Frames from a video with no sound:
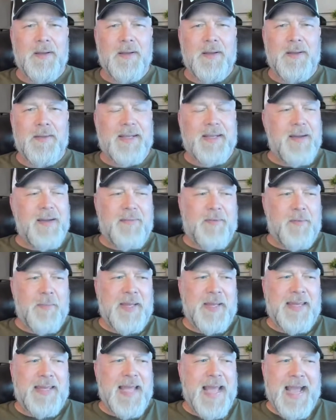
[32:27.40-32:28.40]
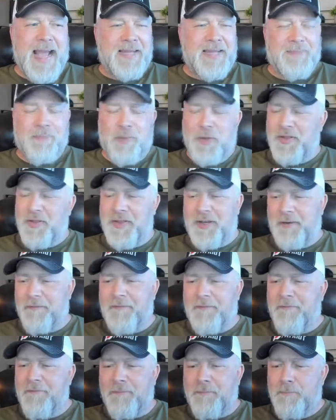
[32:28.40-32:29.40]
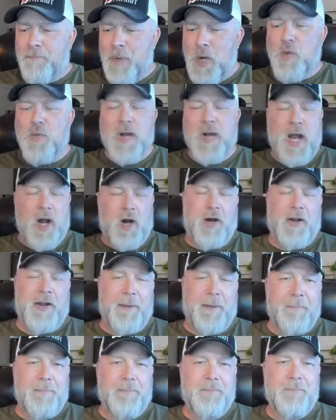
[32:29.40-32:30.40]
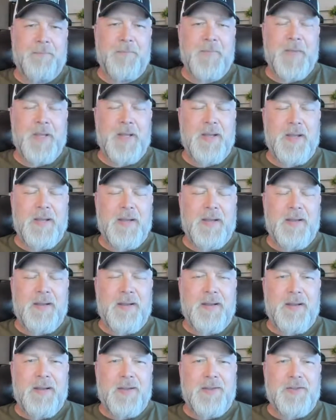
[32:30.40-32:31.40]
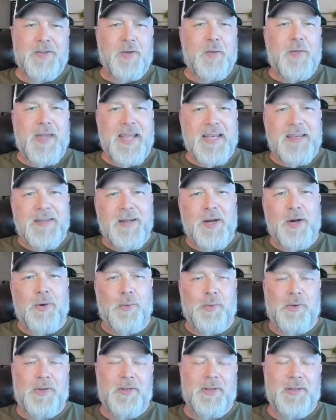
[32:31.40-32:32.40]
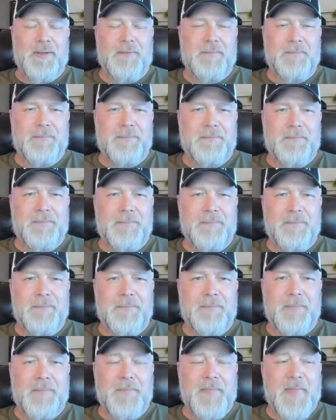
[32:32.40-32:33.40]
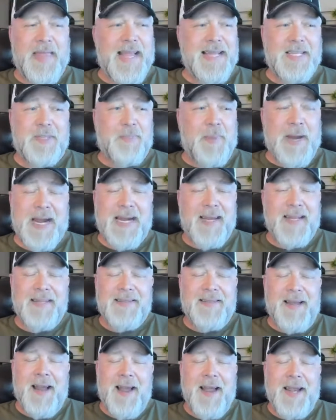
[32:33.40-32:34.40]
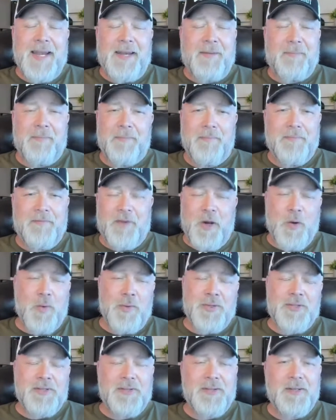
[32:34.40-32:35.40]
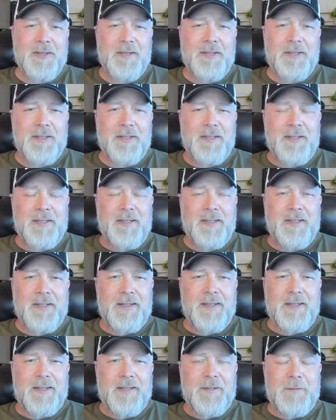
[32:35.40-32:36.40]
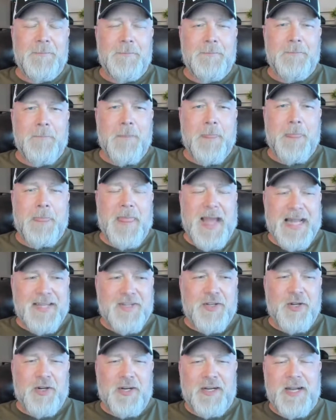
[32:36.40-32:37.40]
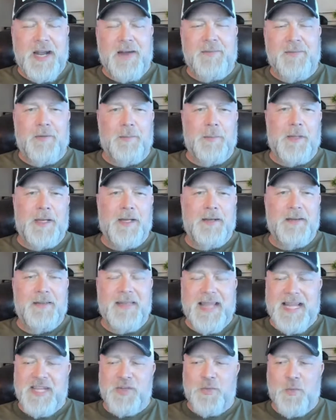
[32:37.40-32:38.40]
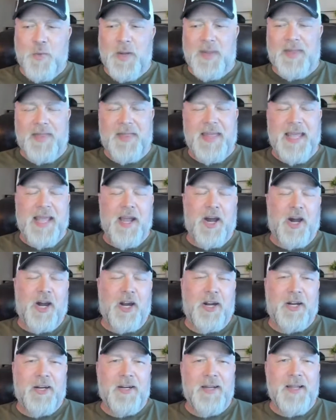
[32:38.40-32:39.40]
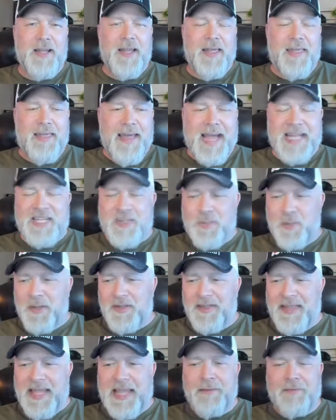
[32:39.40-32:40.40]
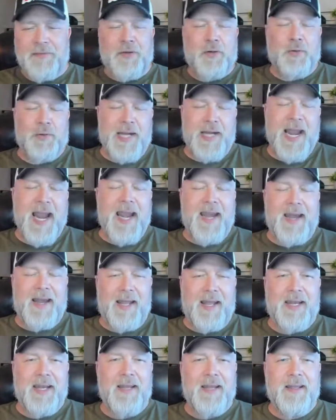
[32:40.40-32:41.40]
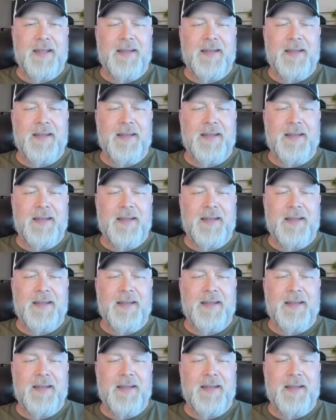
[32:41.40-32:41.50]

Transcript: The government has put their boot on them so they don't. That's by design, folks. That's your government. That's what they are. That's what they've created.